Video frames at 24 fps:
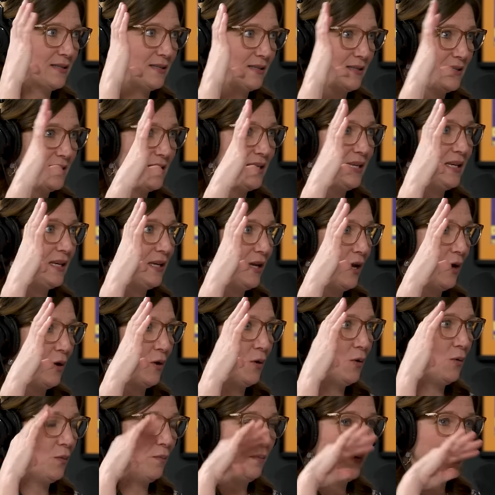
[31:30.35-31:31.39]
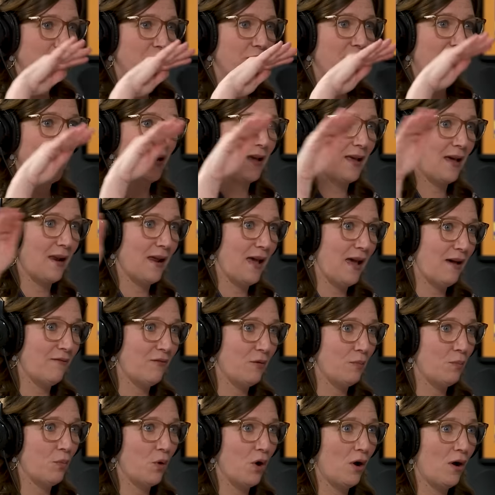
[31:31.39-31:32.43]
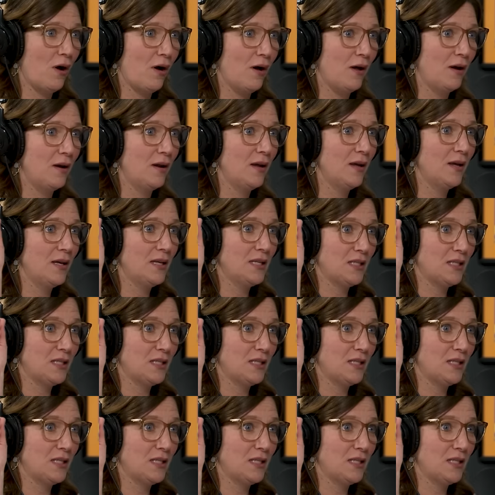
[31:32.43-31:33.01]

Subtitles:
as the CEO, I mean, you kind of got to have a broad